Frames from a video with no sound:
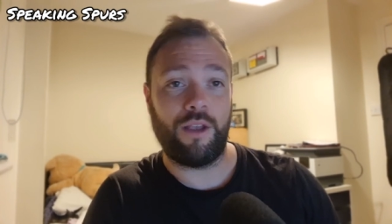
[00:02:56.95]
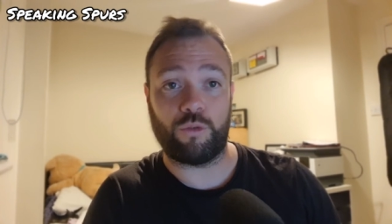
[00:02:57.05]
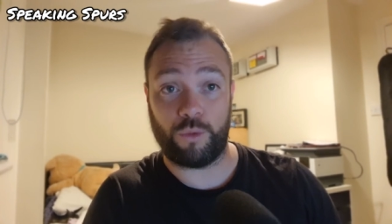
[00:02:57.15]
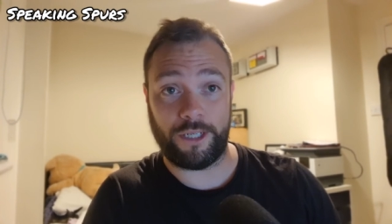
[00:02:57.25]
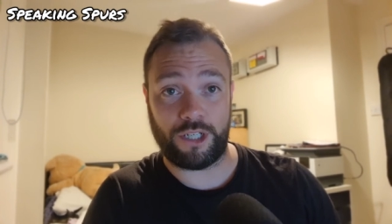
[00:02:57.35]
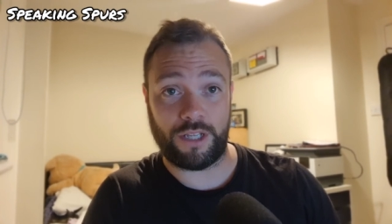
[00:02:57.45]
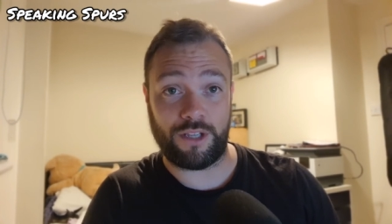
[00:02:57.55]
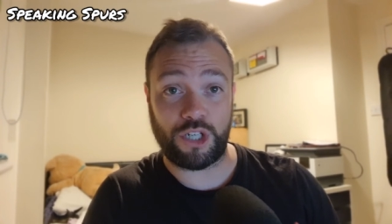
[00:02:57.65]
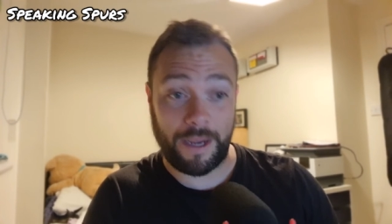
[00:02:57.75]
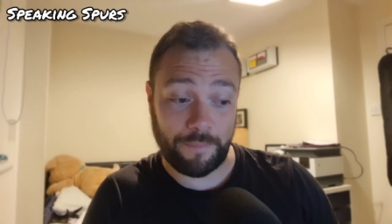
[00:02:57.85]
reaching
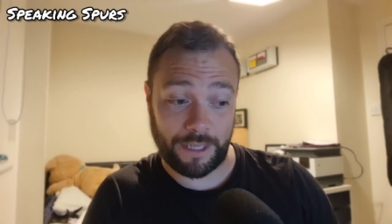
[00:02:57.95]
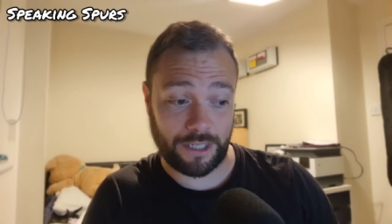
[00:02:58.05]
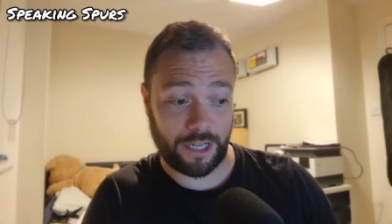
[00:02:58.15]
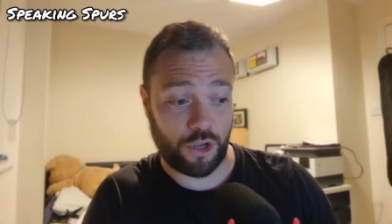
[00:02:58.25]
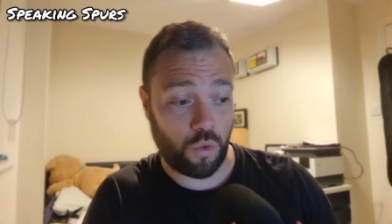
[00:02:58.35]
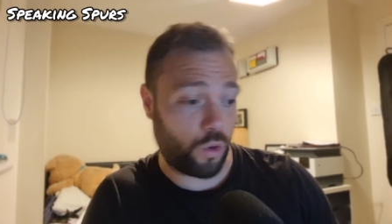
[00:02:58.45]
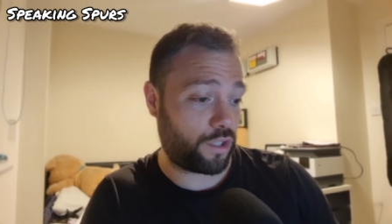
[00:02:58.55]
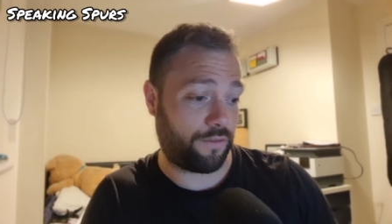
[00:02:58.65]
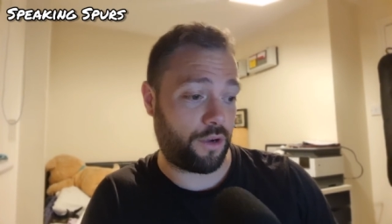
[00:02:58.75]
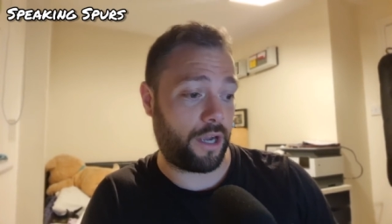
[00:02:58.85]
the Champions League
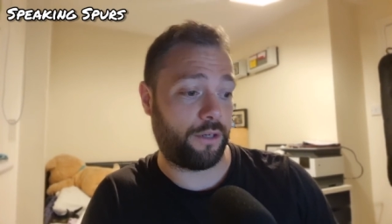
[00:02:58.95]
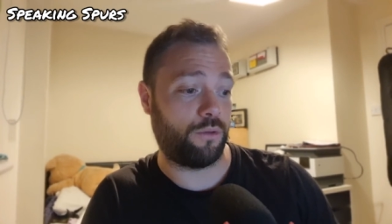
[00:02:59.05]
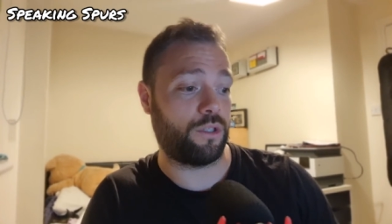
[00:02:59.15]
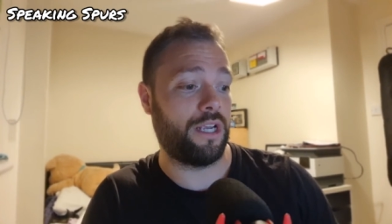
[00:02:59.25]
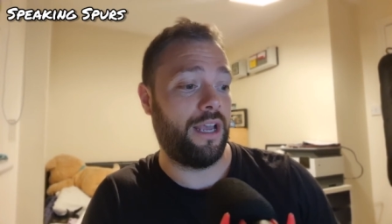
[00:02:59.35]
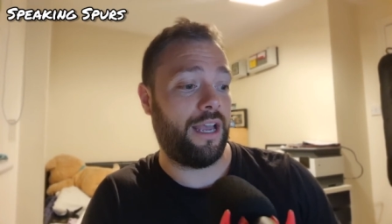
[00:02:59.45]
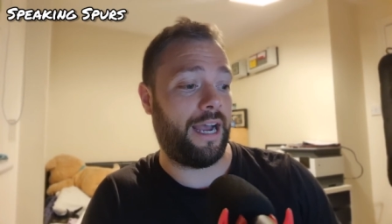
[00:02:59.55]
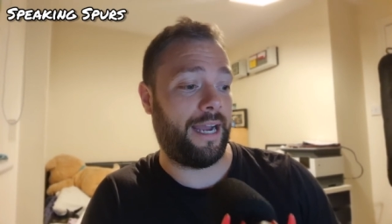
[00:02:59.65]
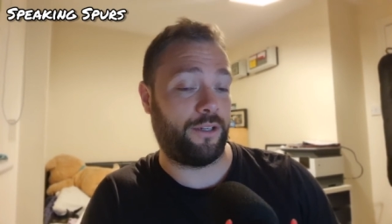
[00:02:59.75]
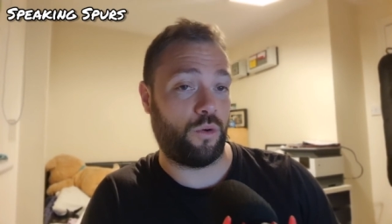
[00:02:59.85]
quarter-finals
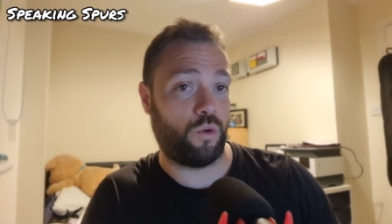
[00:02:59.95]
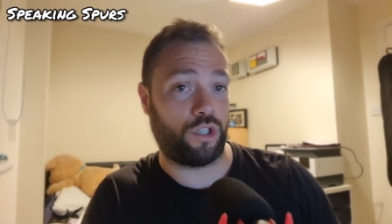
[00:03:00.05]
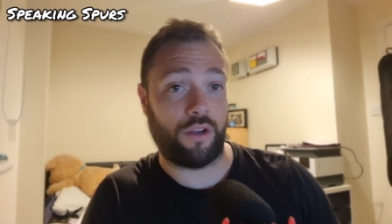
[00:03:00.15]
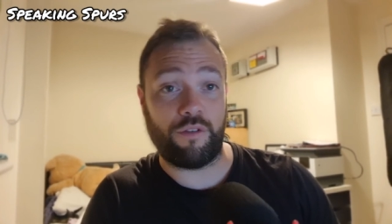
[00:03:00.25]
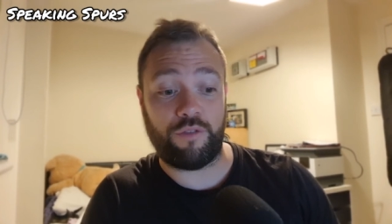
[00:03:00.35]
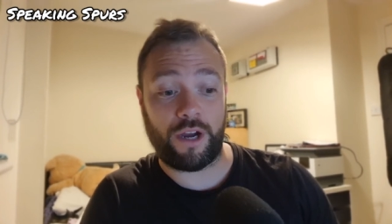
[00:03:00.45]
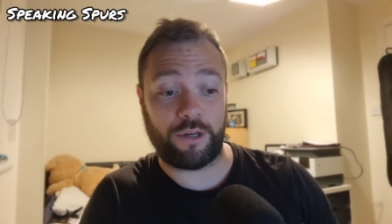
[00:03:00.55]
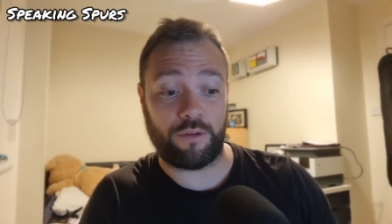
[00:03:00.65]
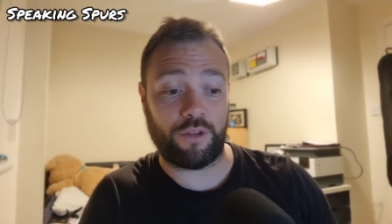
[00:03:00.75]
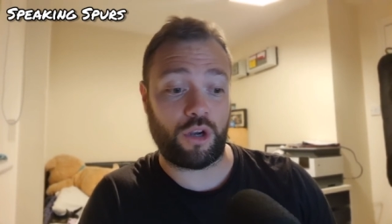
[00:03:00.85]
and also the
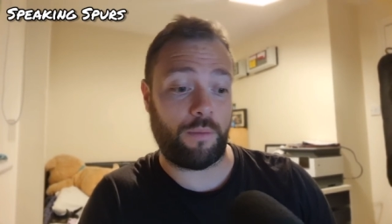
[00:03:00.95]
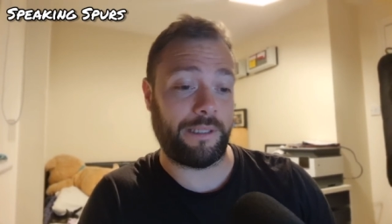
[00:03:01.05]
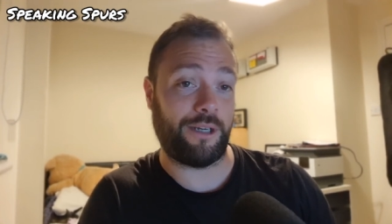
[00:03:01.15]
final of the Copa